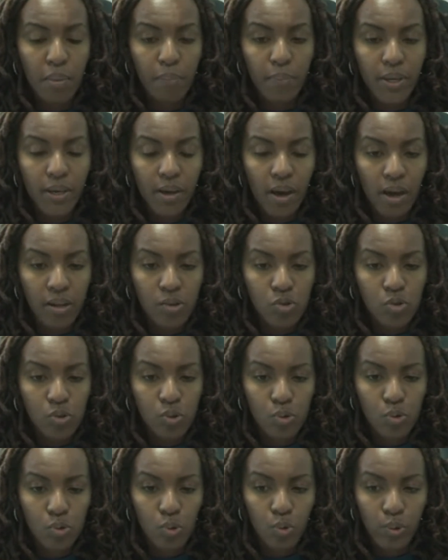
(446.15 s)
begun to
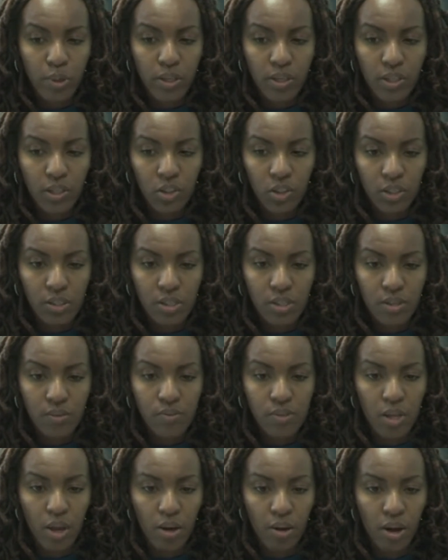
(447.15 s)
do
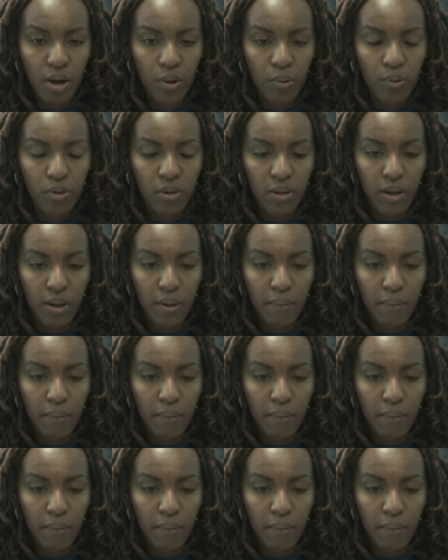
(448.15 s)
initiatives around